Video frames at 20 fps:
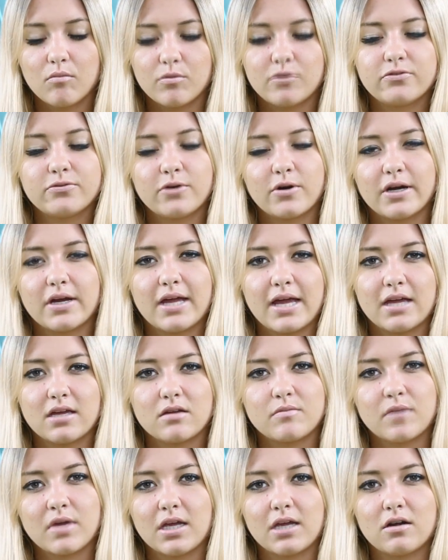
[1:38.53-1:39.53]
Before I
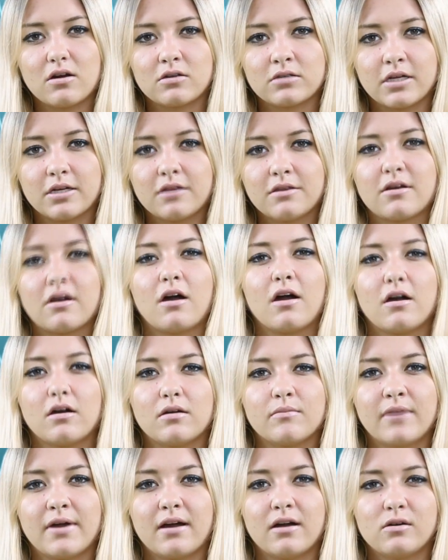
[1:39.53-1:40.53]
AMA'd, all I thought
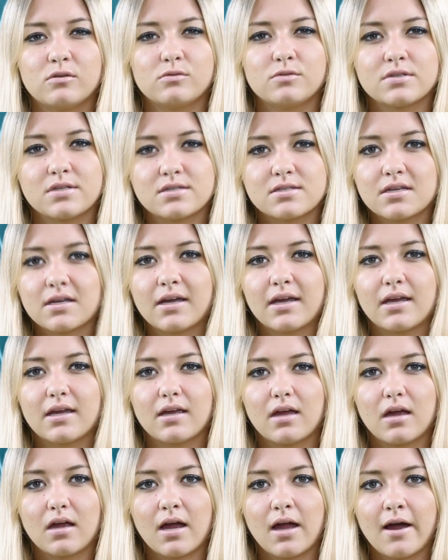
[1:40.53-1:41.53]
about was
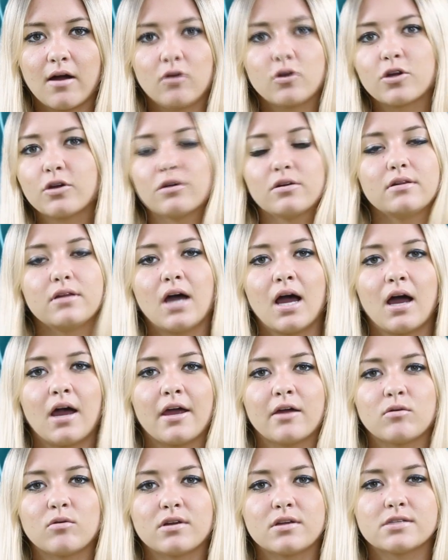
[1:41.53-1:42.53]
like how good the
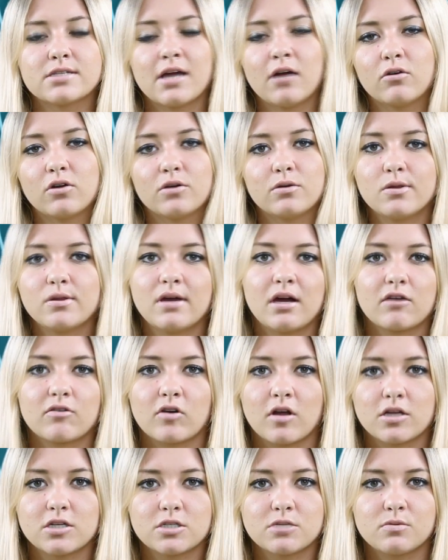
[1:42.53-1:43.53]
high was, how good that
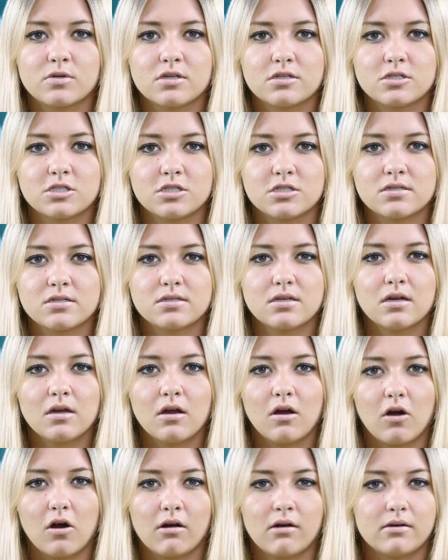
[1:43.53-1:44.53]
rush was, just
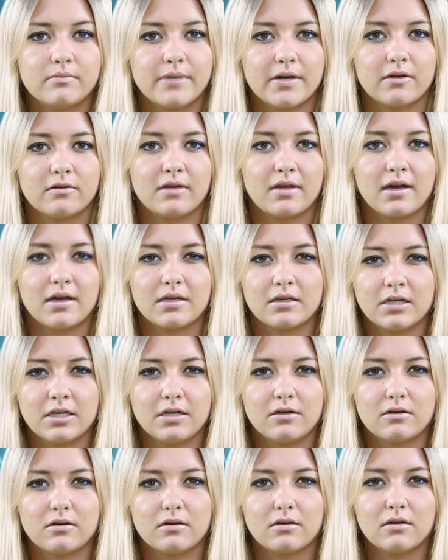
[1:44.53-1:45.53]
all about that
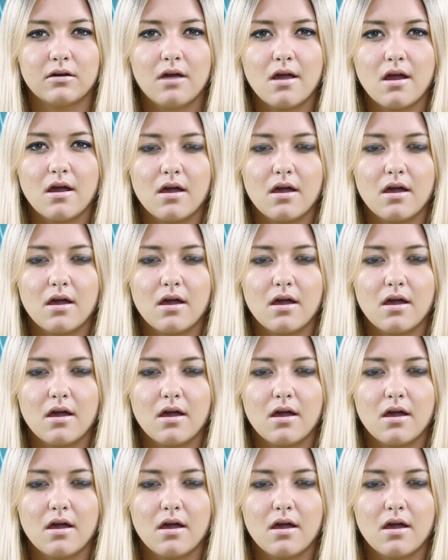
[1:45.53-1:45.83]
needle.